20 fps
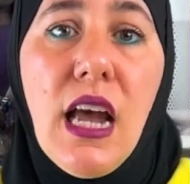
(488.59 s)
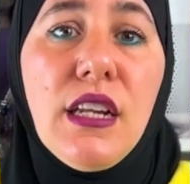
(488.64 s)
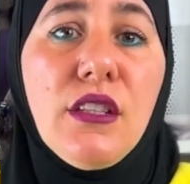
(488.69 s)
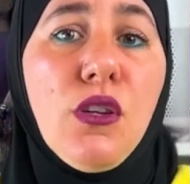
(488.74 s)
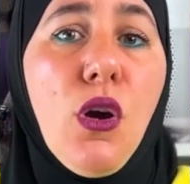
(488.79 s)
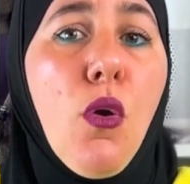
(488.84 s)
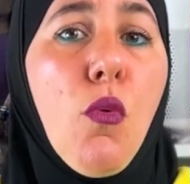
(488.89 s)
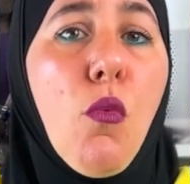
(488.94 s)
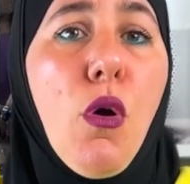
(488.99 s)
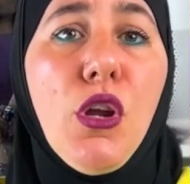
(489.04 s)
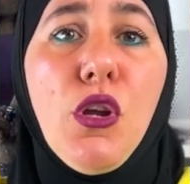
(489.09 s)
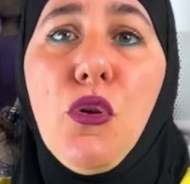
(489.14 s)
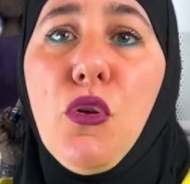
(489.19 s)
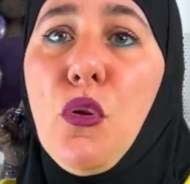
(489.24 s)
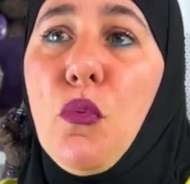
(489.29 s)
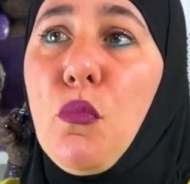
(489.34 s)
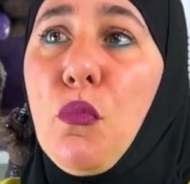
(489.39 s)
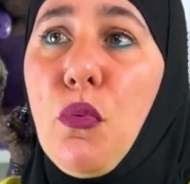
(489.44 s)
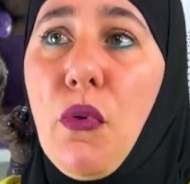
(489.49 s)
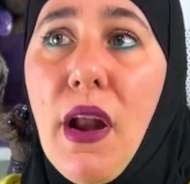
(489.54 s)
I don't want you
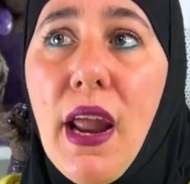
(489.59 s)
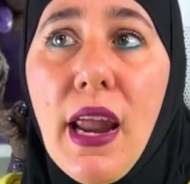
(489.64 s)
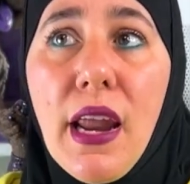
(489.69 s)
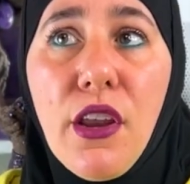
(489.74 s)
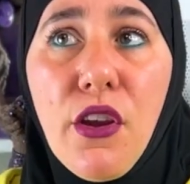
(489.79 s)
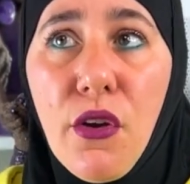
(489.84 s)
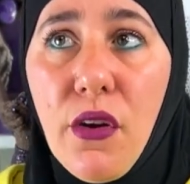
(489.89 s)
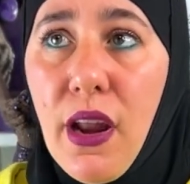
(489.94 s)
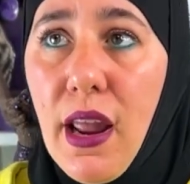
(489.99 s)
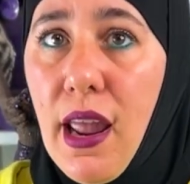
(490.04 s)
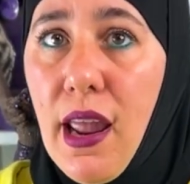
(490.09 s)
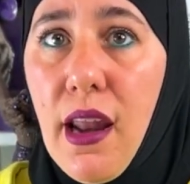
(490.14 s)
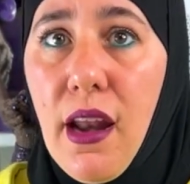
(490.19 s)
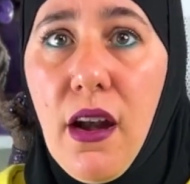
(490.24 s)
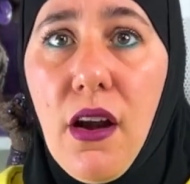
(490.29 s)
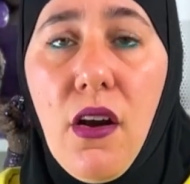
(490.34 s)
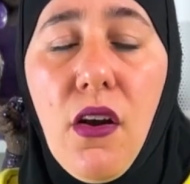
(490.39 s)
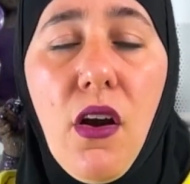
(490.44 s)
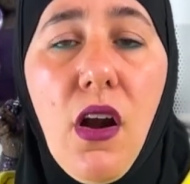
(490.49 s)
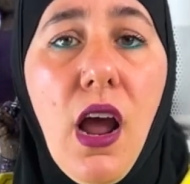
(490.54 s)
to braid your
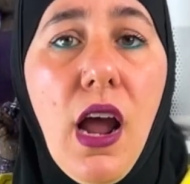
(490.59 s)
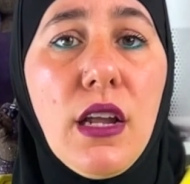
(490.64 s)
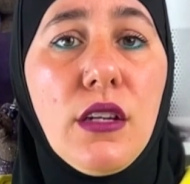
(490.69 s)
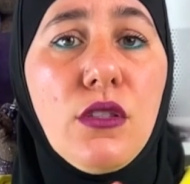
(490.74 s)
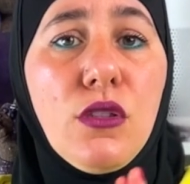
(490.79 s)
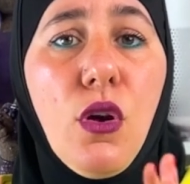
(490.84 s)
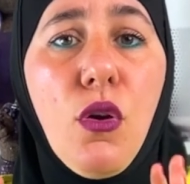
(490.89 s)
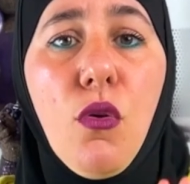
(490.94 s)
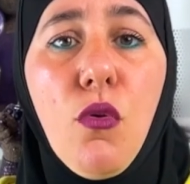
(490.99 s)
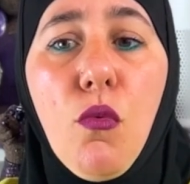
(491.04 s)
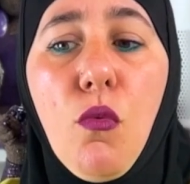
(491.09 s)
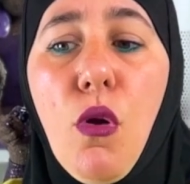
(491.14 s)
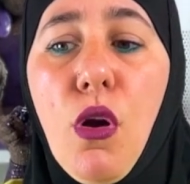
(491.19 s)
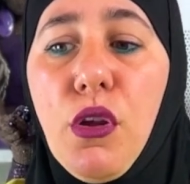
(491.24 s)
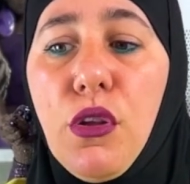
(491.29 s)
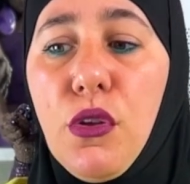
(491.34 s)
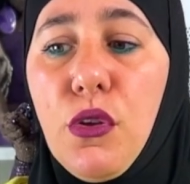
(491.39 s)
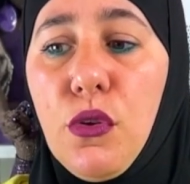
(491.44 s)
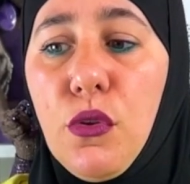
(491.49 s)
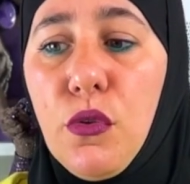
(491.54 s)
hair. I don't
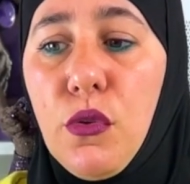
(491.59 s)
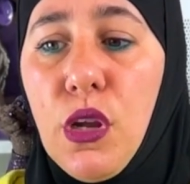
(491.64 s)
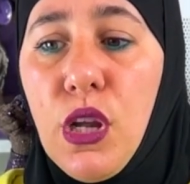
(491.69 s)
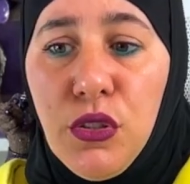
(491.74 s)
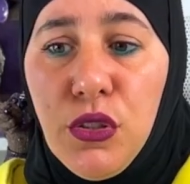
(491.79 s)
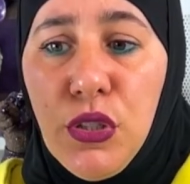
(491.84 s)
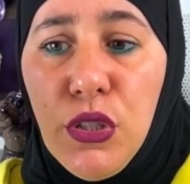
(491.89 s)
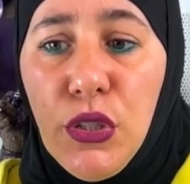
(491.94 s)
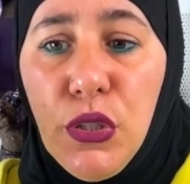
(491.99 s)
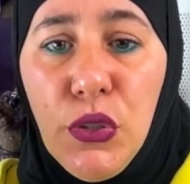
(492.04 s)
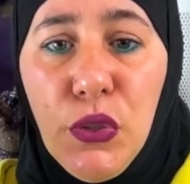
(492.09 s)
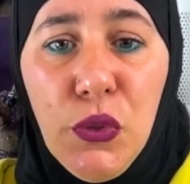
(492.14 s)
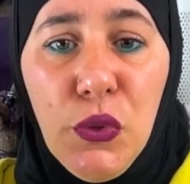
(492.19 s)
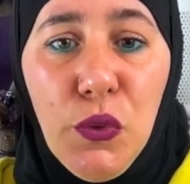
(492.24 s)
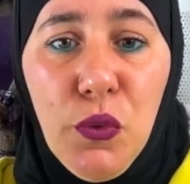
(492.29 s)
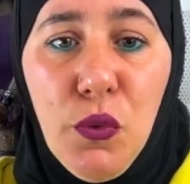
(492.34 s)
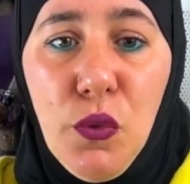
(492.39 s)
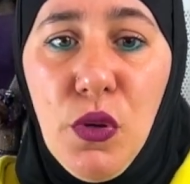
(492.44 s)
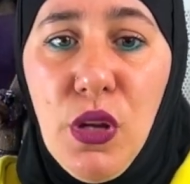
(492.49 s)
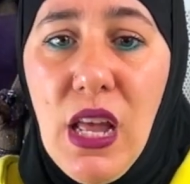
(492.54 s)
want you
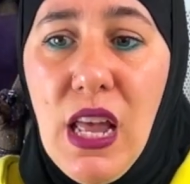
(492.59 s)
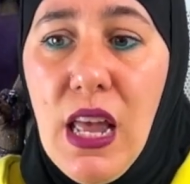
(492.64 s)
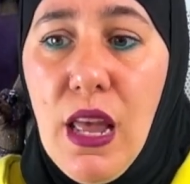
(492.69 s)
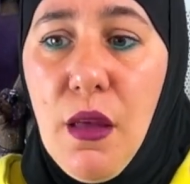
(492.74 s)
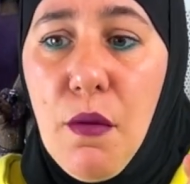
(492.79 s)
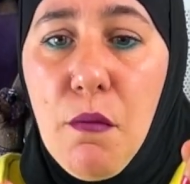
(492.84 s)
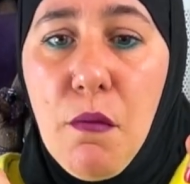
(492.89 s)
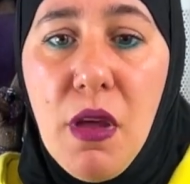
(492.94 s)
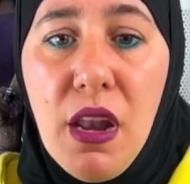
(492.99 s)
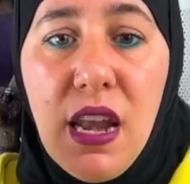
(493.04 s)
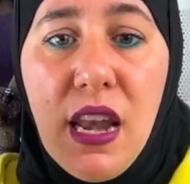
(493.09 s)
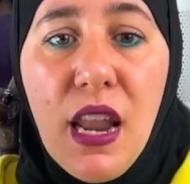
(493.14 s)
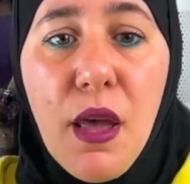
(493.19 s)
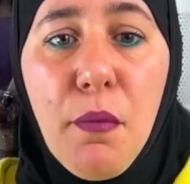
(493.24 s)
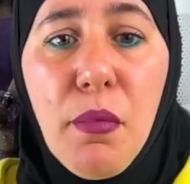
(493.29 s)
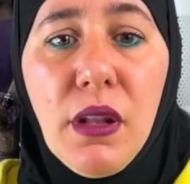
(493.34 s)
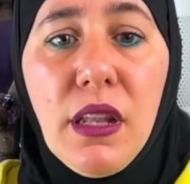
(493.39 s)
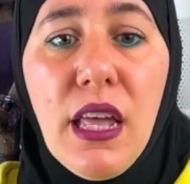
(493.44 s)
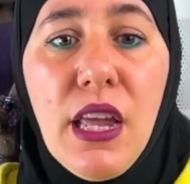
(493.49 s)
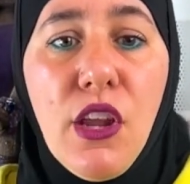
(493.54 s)
to
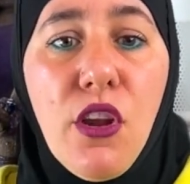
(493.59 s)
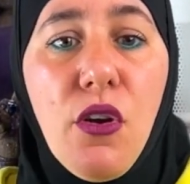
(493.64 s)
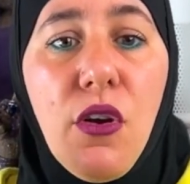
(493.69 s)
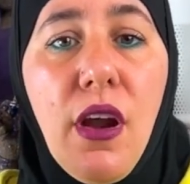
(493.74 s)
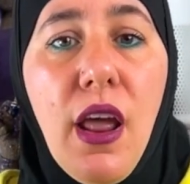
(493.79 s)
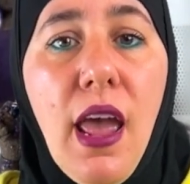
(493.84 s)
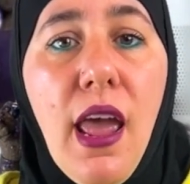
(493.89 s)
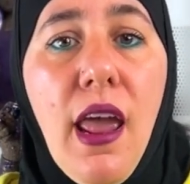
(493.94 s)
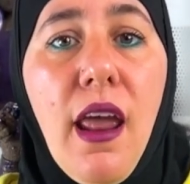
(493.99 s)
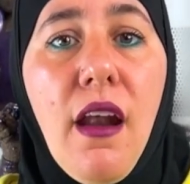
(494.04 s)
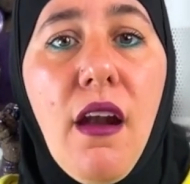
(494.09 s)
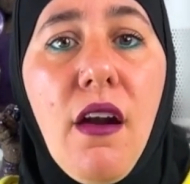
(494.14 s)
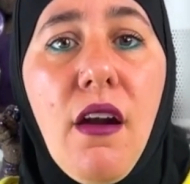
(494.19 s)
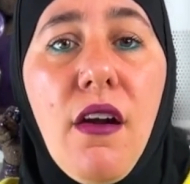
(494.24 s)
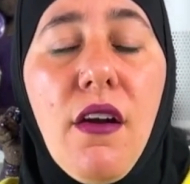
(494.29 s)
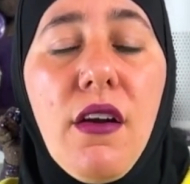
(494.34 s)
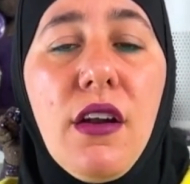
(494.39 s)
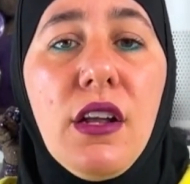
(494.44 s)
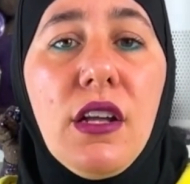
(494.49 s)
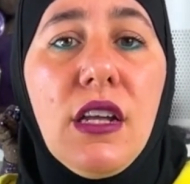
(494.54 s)
manipulate your
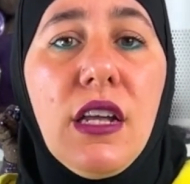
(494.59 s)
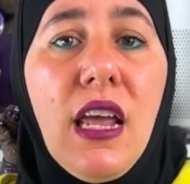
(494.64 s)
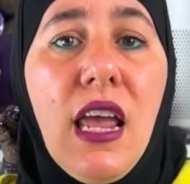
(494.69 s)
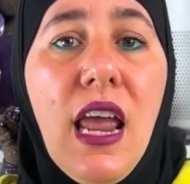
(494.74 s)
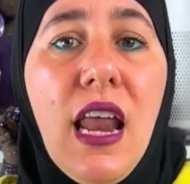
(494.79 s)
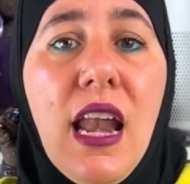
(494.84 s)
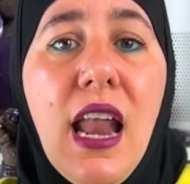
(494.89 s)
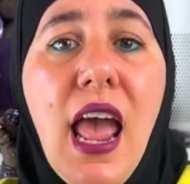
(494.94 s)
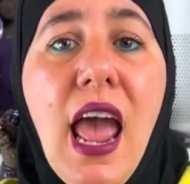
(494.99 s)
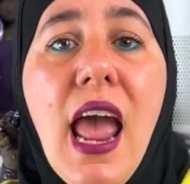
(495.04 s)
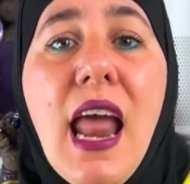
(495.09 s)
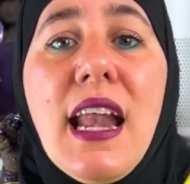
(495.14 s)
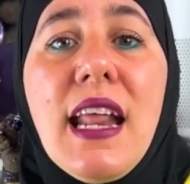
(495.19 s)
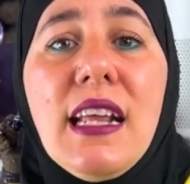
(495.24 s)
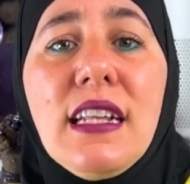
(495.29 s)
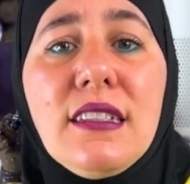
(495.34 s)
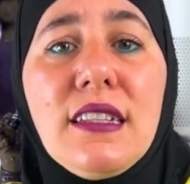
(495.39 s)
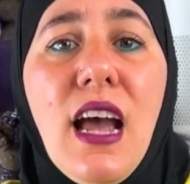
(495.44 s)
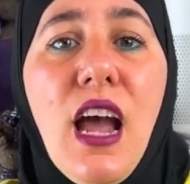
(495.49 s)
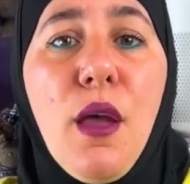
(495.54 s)
hair in
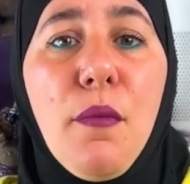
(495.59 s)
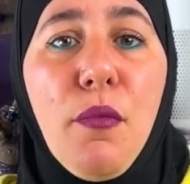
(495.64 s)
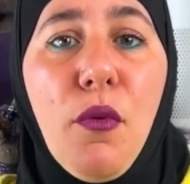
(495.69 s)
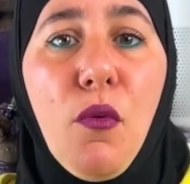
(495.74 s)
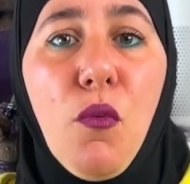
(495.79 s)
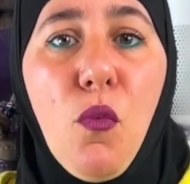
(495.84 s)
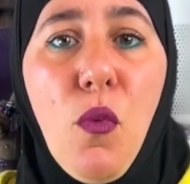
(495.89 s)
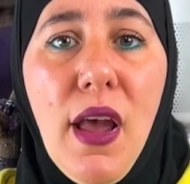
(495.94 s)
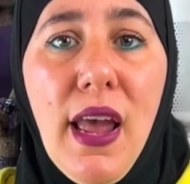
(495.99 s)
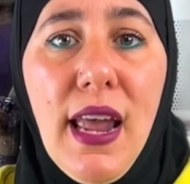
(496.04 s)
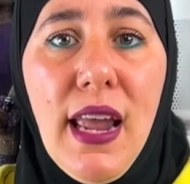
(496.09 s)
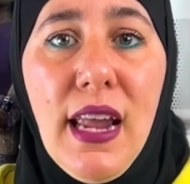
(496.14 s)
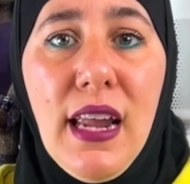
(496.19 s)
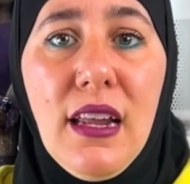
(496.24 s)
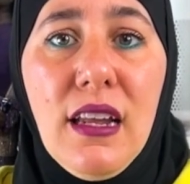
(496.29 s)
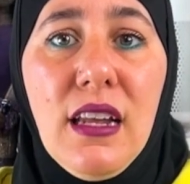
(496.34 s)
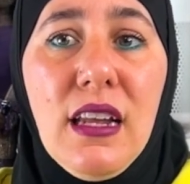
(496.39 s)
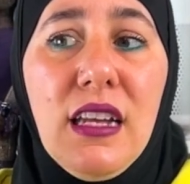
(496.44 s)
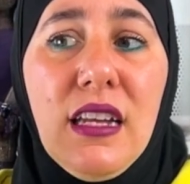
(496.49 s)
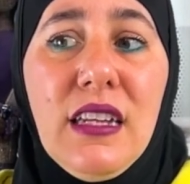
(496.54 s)
any type of
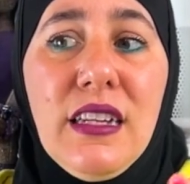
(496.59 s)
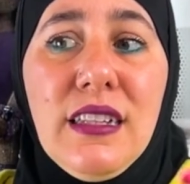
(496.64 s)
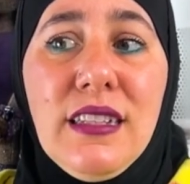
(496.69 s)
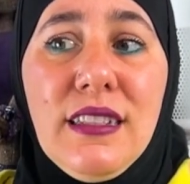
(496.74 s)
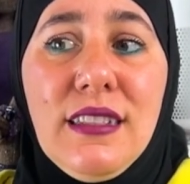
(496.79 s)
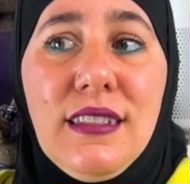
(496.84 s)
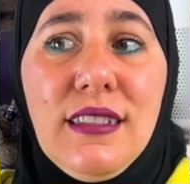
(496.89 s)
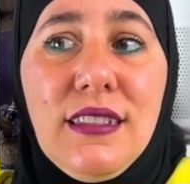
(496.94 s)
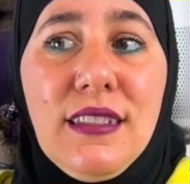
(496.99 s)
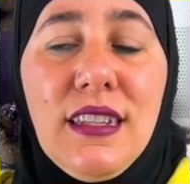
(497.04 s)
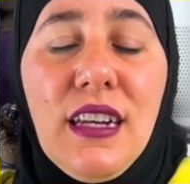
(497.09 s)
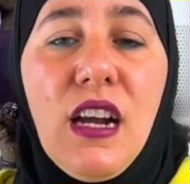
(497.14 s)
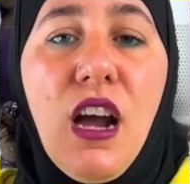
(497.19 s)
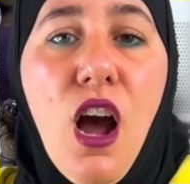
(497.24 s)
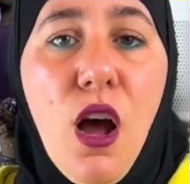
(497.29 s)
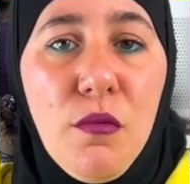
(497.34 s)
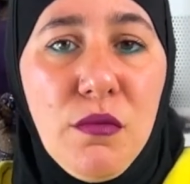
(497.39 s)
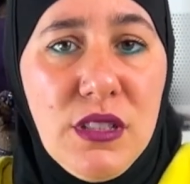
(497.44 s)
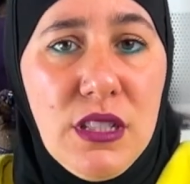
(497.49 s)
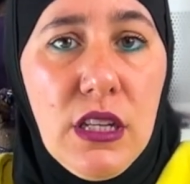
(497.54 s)
way to
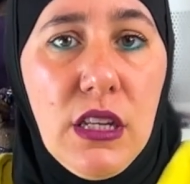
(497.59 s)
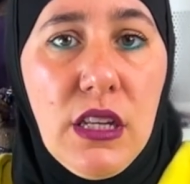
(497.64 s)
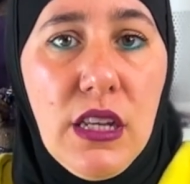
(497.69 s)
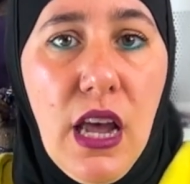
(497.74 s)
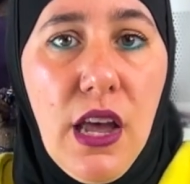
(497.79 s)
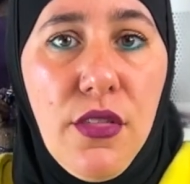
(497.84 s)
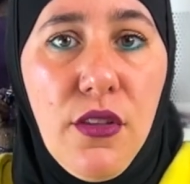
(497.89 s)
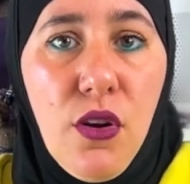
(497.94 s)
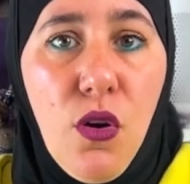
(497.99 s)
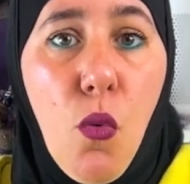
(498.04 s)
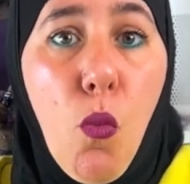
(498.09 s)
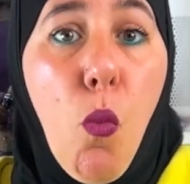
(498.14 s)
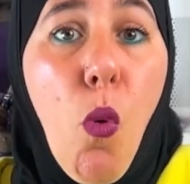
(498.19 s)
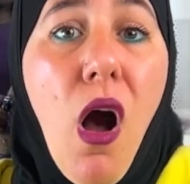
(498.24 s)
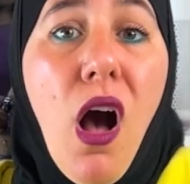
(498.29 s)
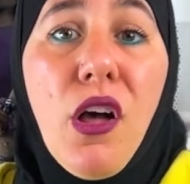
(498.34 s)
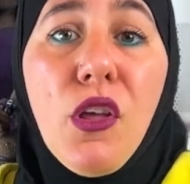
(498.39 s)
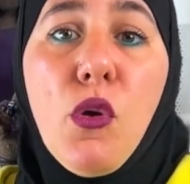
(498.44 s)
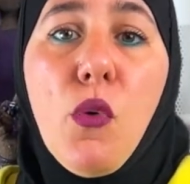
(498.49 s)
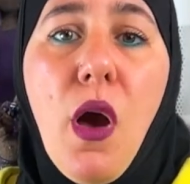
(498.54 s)
come together
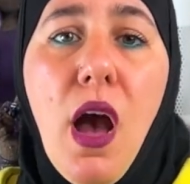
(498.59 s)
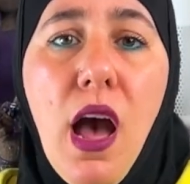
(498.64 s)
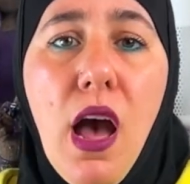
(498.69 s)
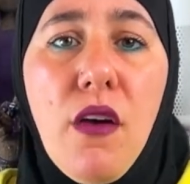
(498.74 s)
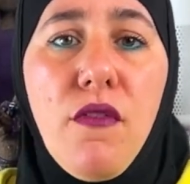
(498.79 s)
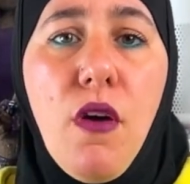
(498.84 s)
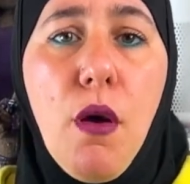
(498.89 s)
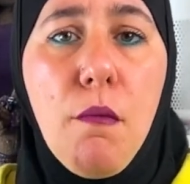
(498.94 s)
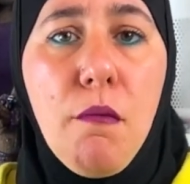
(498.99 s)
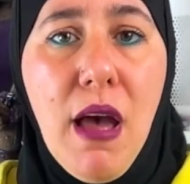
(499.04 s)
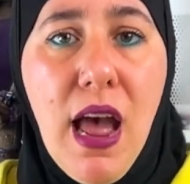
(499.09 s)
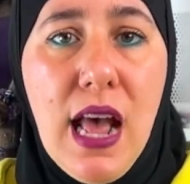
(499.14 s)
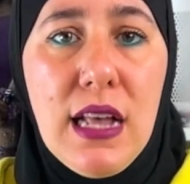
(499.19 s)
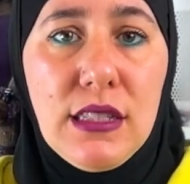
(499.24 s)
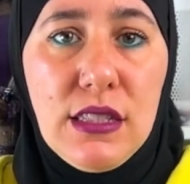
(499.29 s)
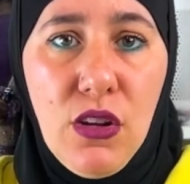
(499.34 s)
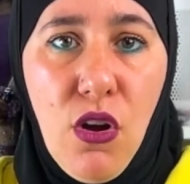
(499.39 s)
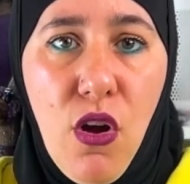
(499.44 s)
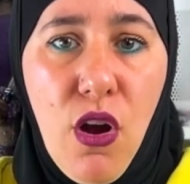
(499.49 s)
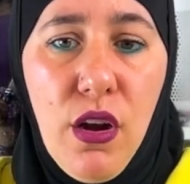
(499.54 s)
while you have a
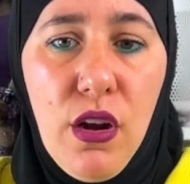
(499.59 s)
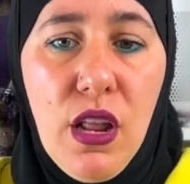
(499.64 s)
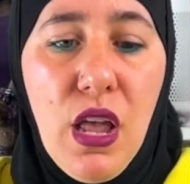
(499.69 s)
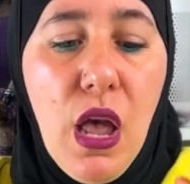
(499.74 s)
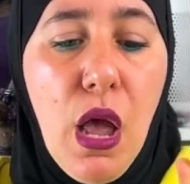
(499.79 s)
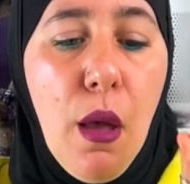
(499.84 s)
mask on.